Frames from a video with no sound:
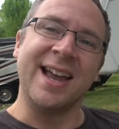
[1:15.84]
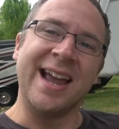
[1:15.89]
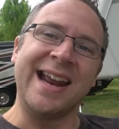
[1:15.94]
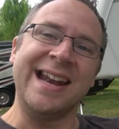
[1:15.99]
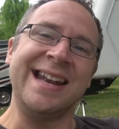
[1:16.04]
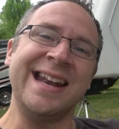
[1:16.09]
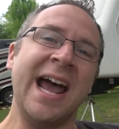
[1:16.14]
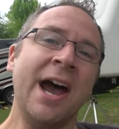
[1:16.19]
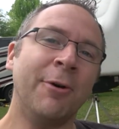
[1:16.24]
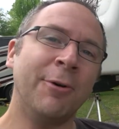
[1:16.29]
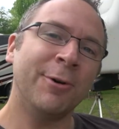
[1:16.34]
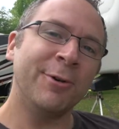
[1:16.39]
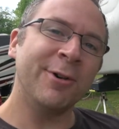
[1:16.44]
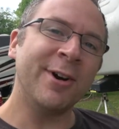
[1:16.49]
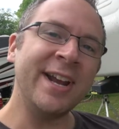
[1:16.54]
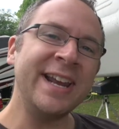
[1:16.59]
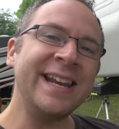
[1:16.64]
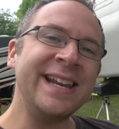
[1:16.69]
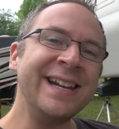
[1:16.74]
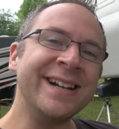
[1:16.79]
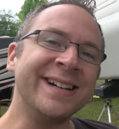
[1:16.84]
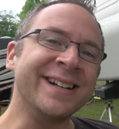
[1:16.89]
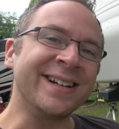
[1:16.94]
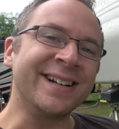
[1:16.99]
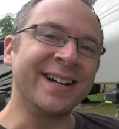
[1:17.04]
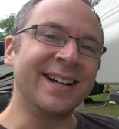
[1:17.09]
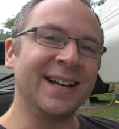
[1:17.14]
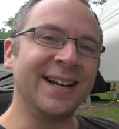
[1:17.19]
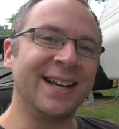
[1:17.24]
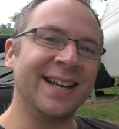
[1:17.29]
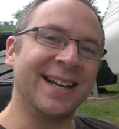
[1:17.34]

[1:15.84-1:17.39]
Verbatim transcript: And now we're right here.